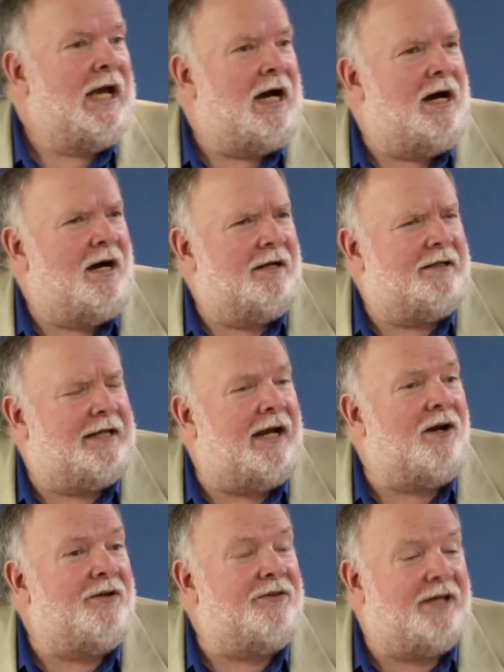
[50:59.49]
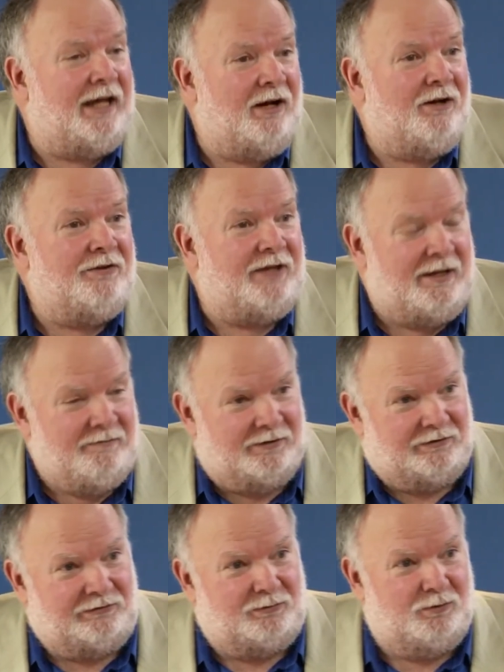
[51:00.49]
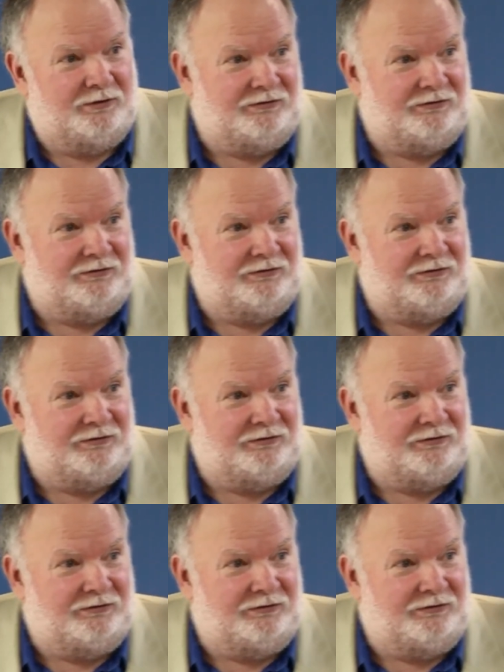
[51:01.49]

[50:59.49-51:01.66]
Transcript: uh, Gareth, Gareth Evans was